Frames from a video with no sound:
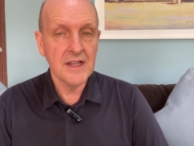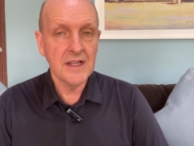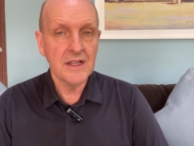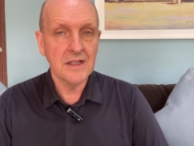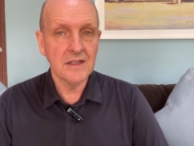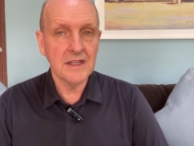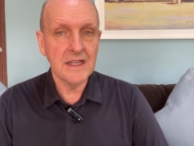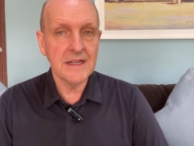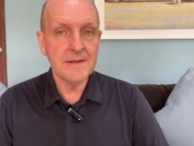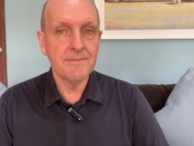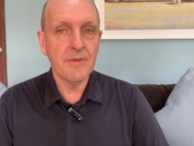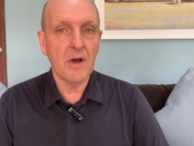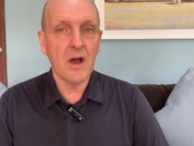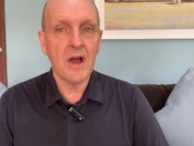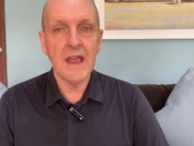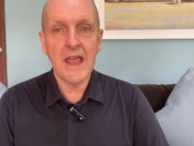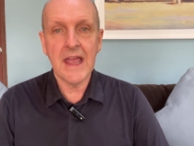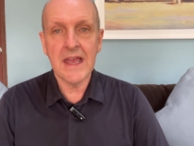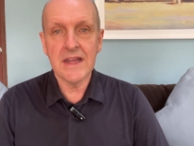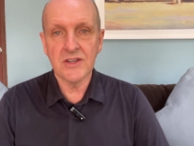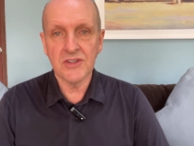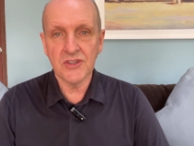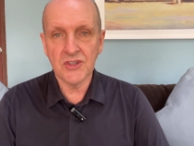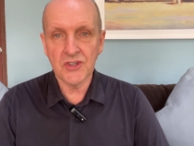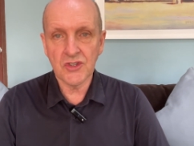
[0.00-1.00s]
led by
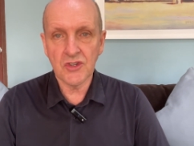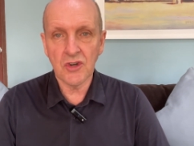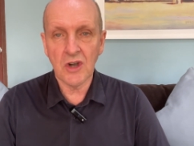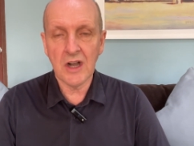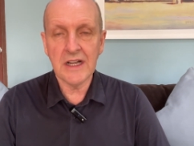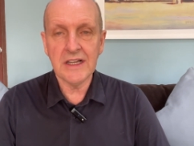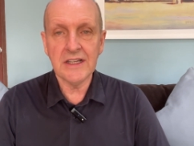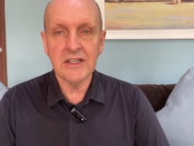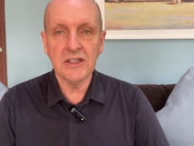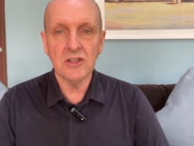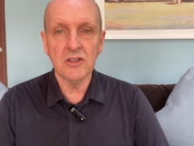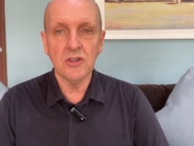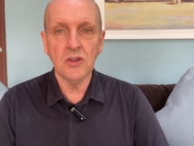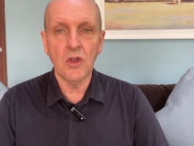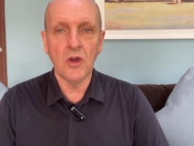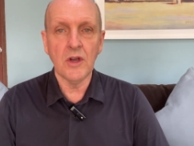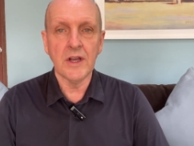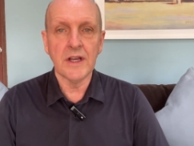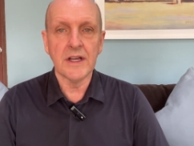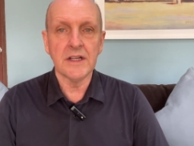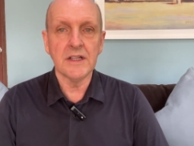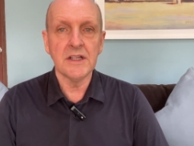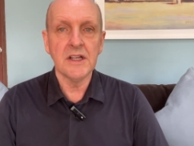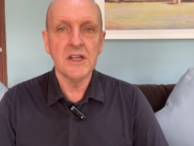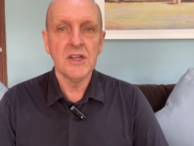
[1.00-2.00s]
an Australian
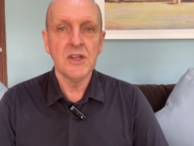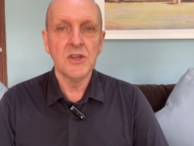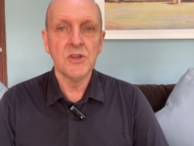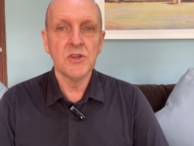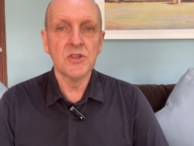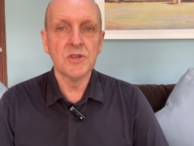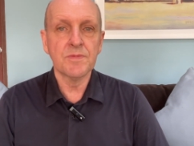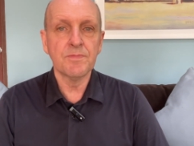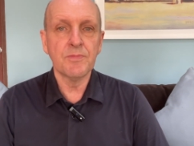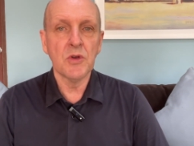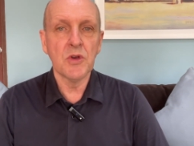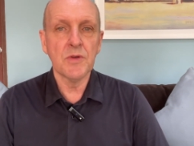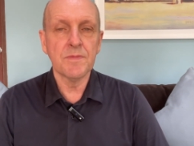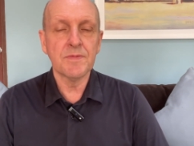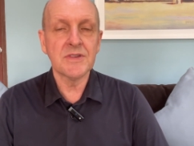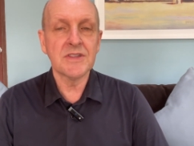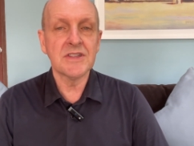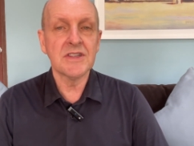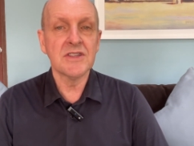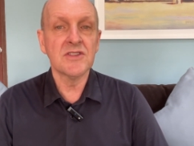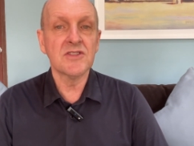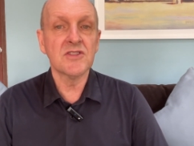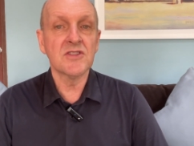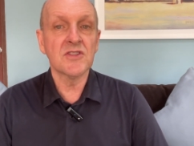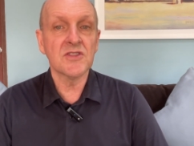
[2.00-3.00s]
lawyer whose purpose
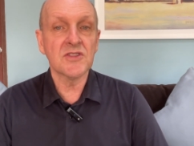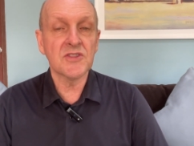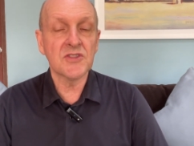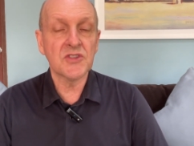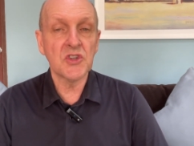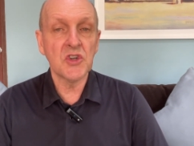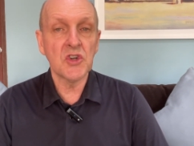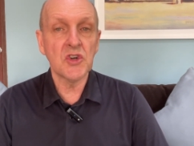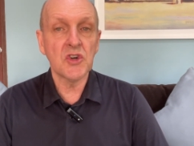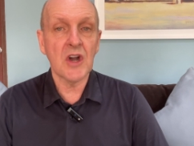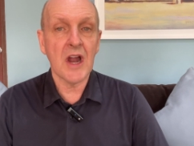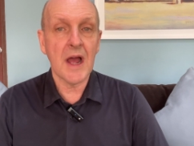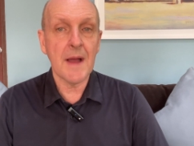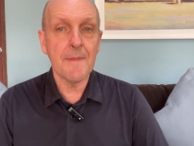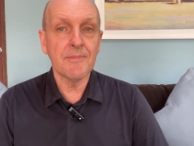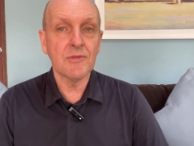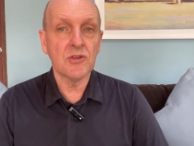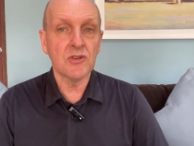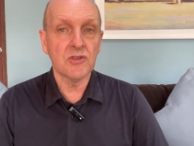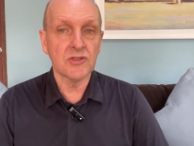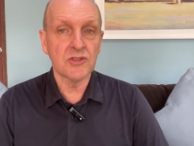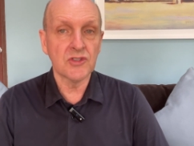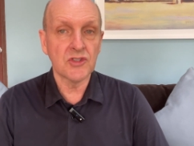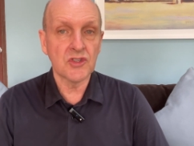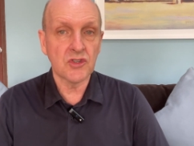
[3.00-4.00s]
is to stir up
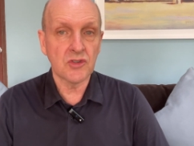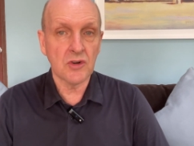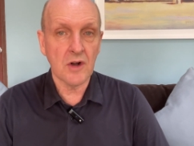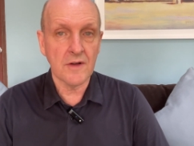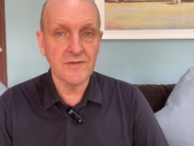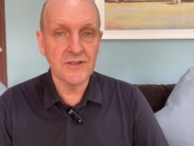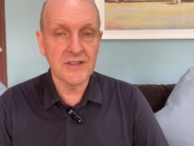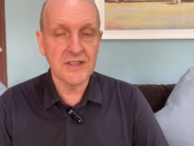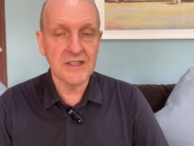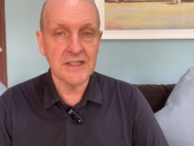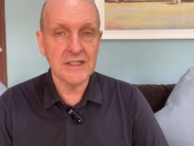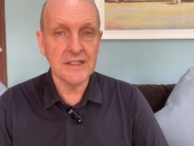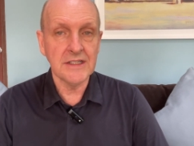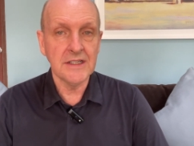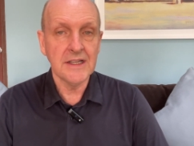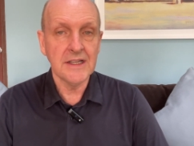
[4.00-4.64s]
controversy